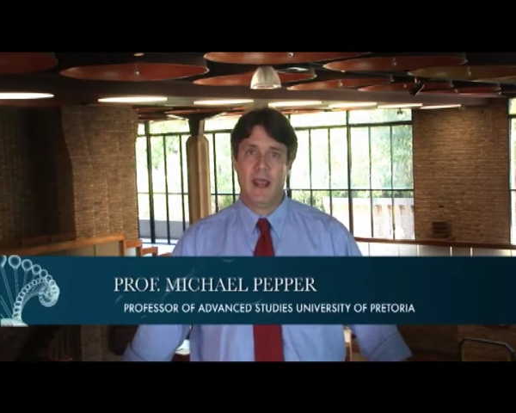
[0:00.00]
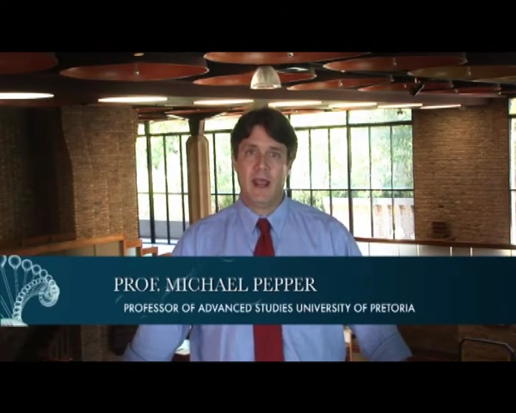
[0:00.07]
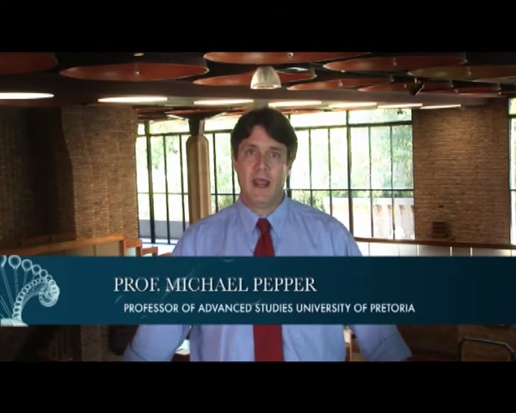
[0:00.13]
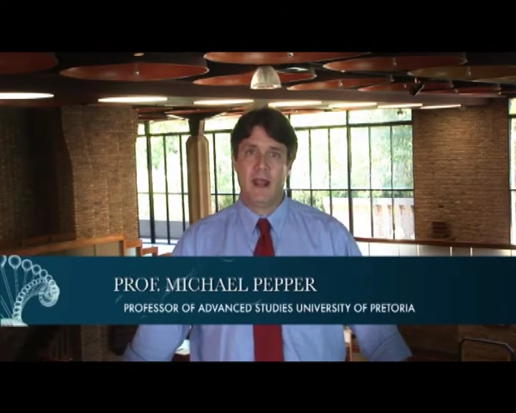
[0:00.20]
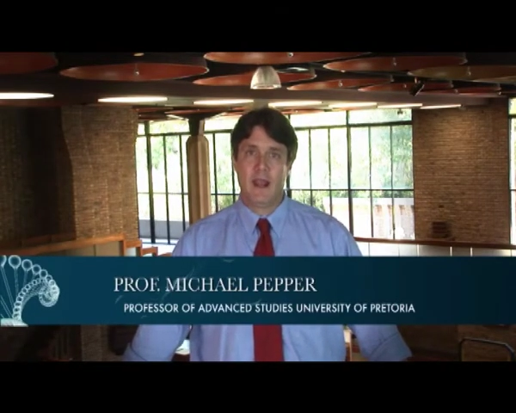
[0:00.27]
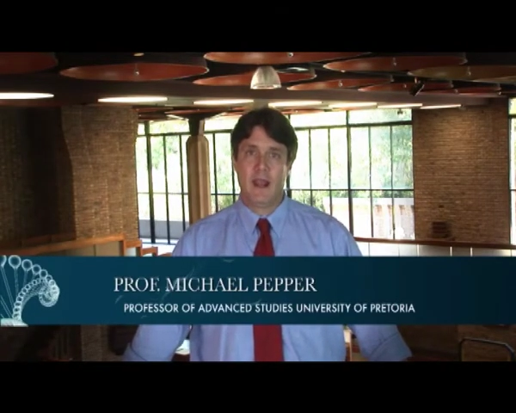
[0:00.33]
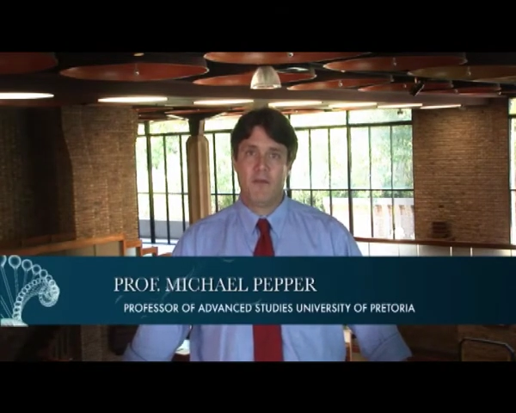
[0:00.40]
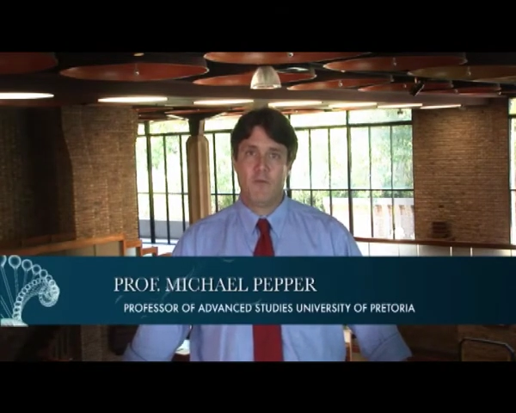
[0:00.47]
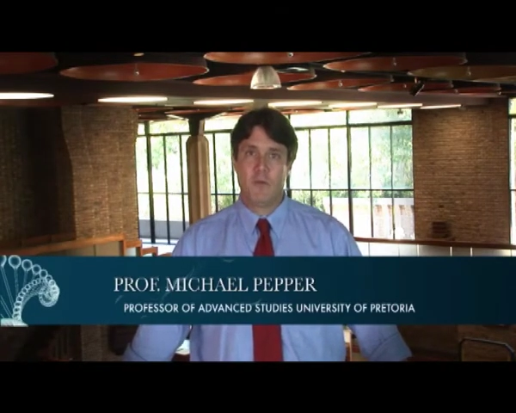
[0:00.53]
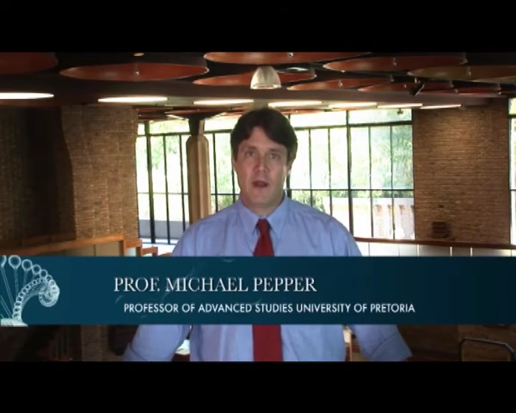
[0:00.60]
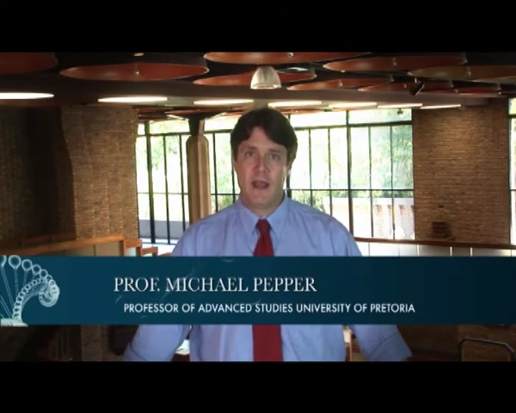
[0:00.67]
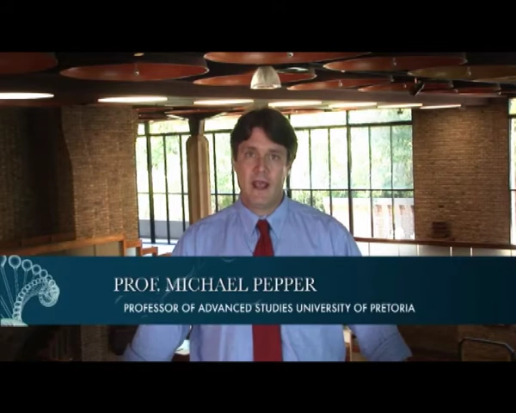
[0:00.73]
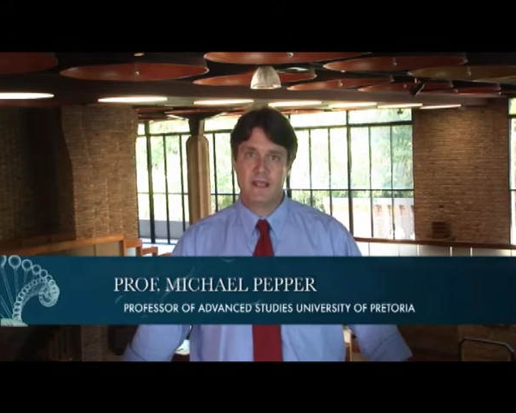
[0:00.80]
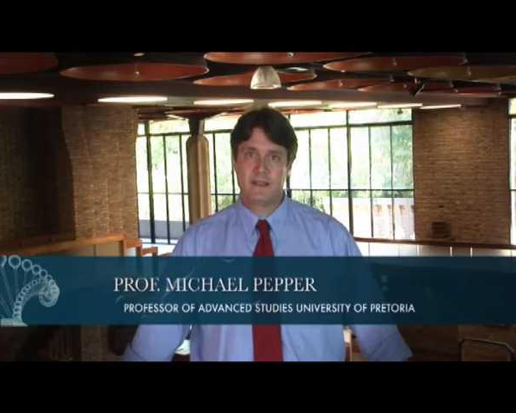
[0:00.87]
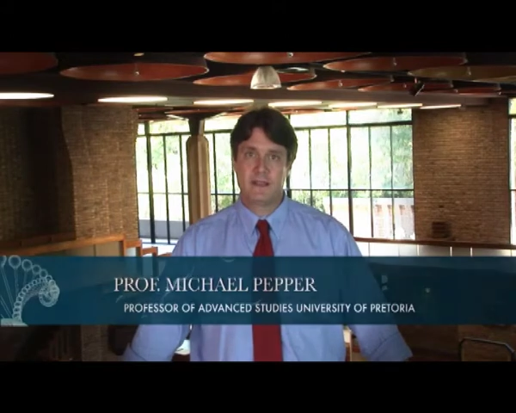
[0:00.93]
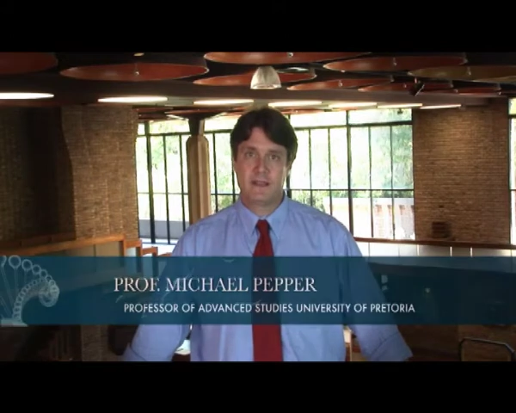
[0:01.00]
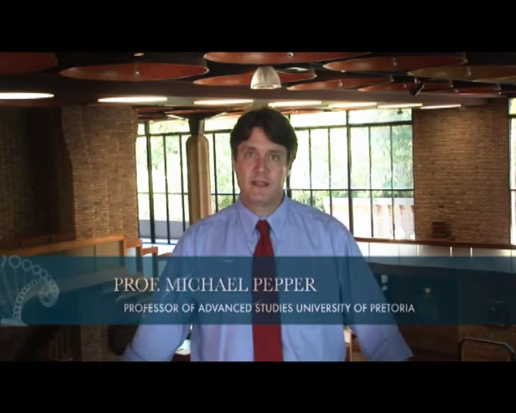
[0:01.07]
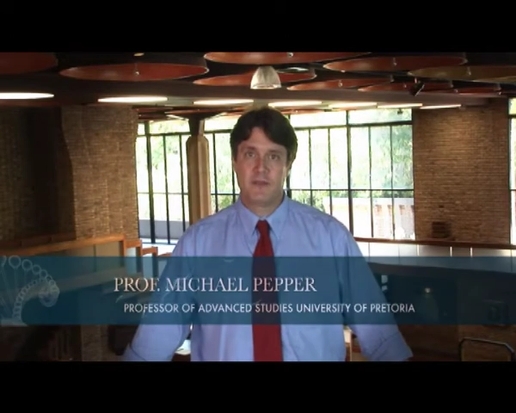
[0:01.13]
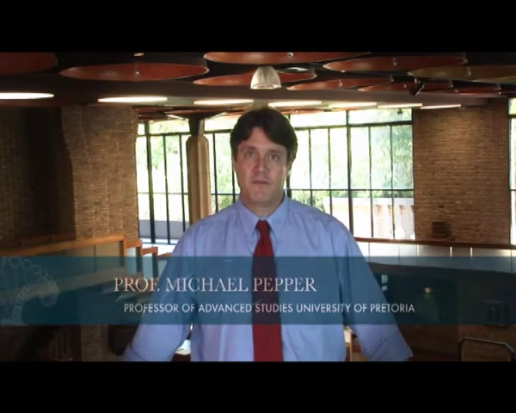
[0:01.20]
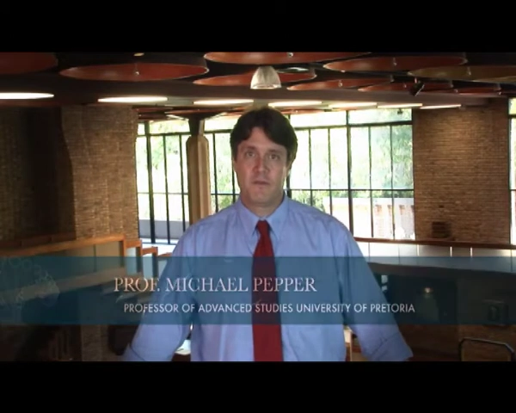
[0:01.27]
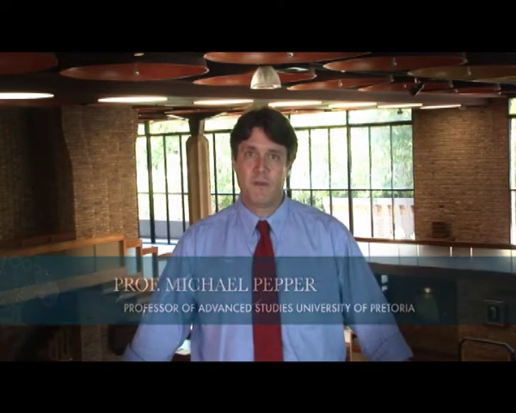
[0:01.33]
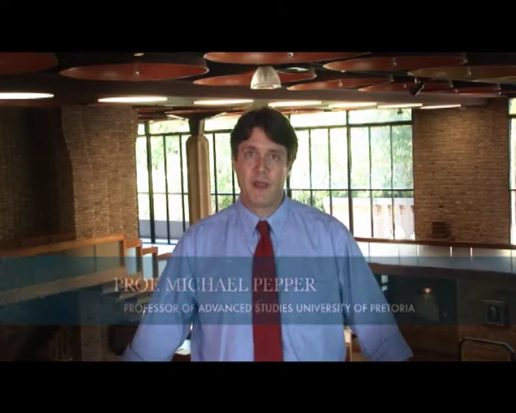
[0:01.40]
And if one has this
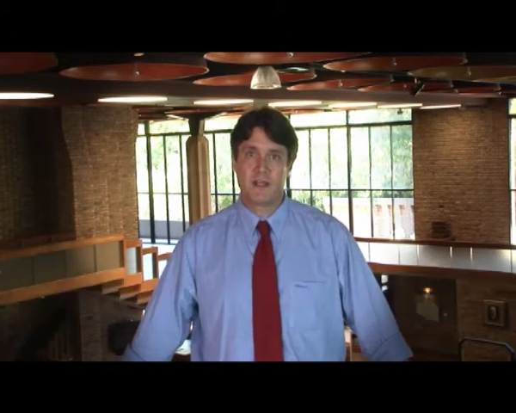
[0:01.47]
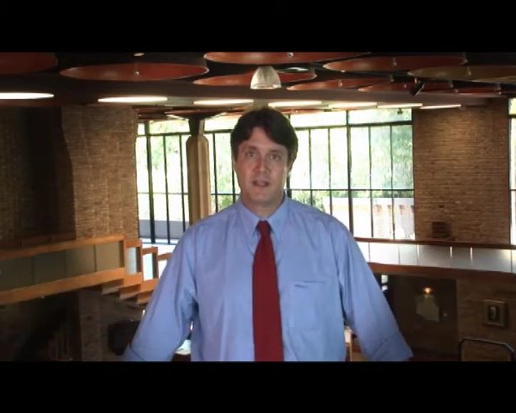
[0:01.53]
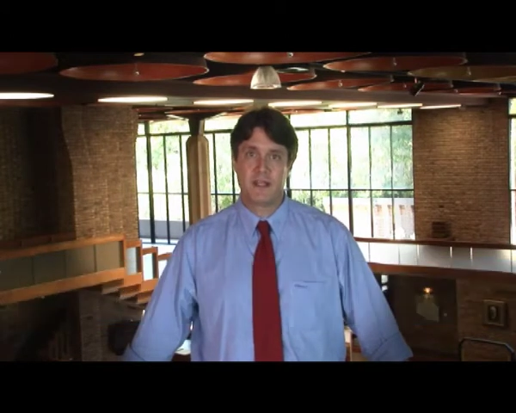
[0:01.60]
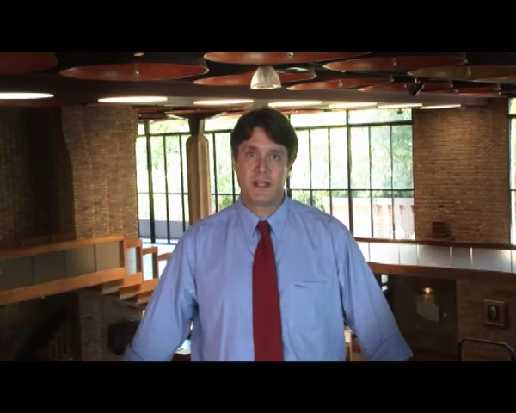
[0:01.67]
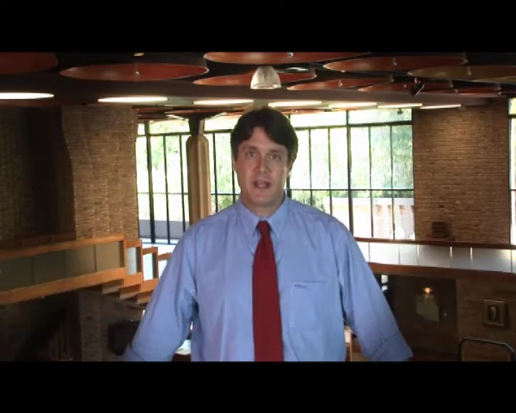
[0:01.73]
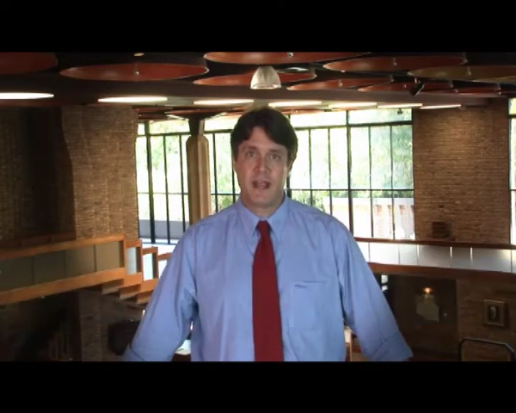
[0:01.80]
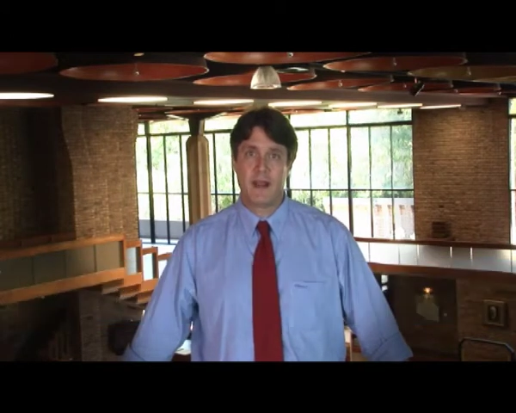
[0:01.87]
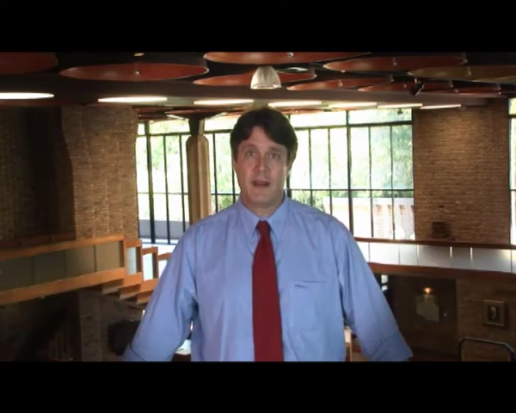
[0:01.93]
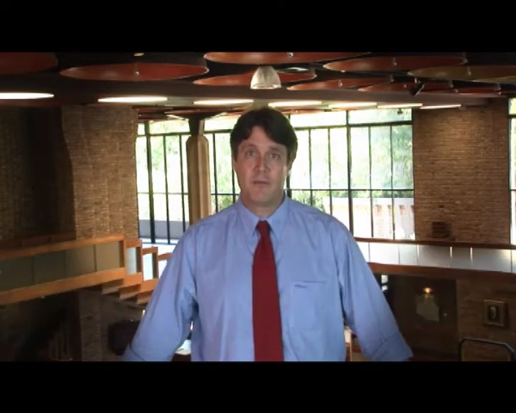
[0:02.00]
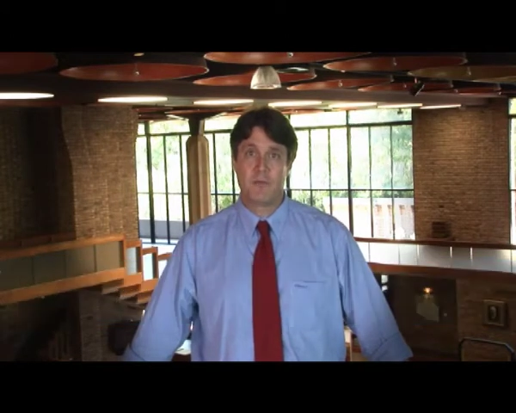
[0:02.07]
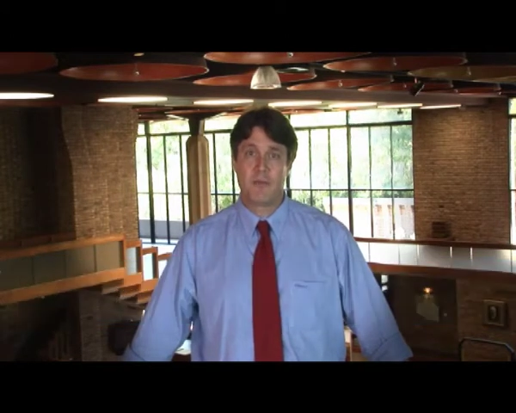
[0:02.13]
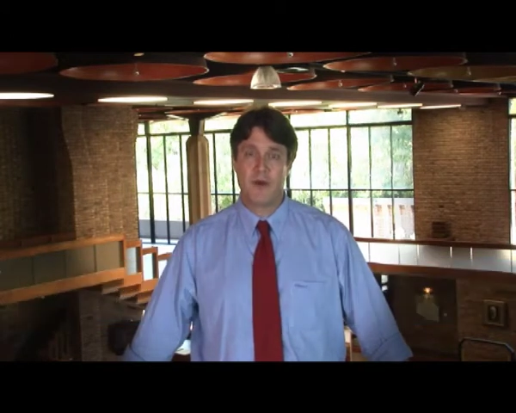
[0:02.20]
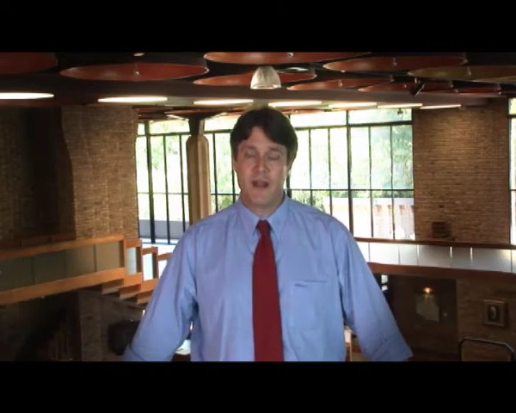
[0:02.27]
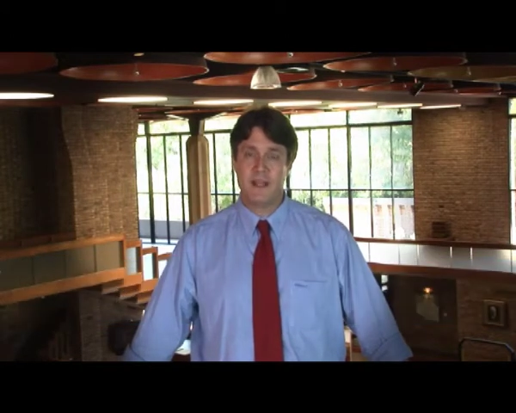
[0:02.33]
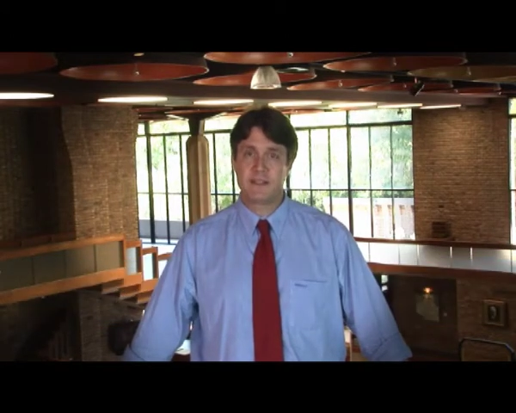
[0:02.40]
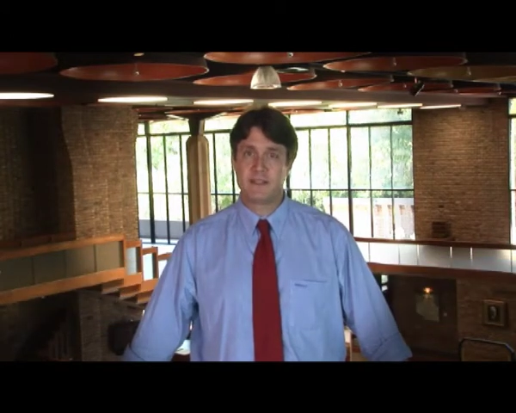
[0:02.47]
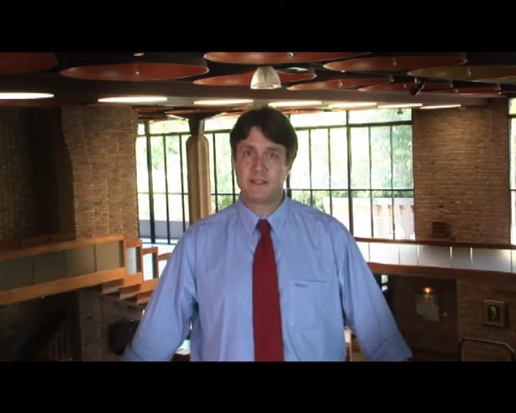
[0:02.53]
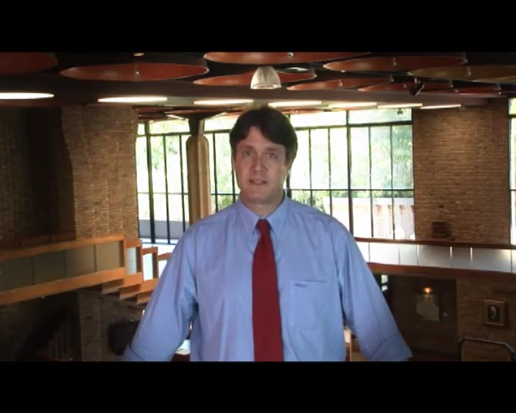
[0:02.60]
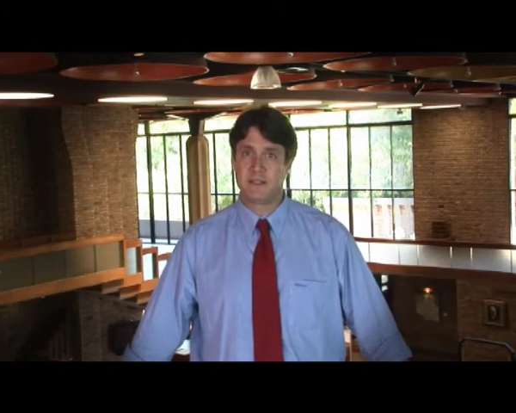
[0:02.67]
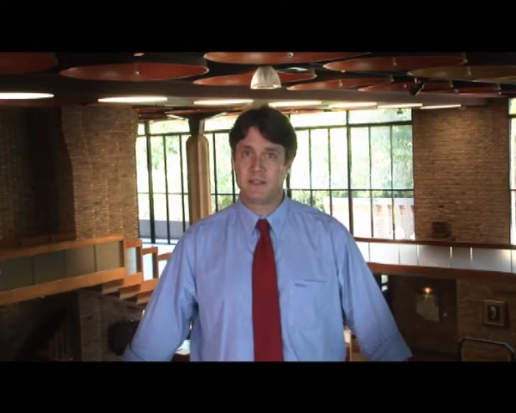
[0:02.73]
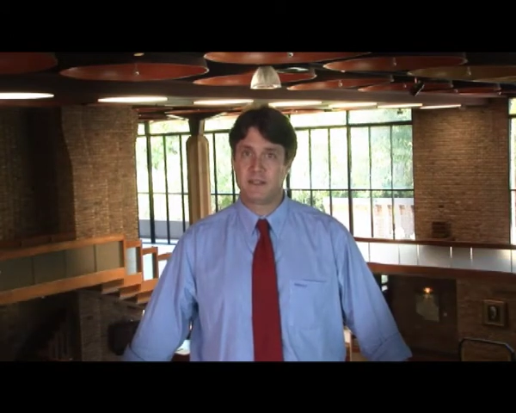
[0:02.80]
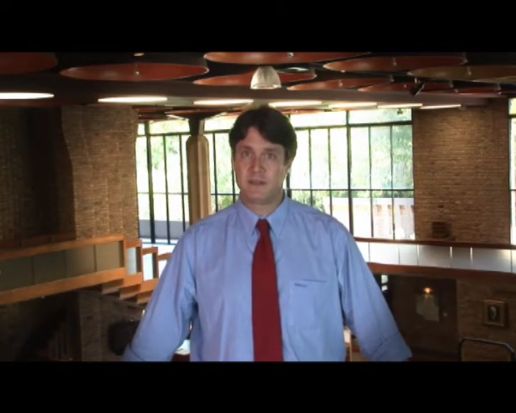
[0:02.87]
information and embraces the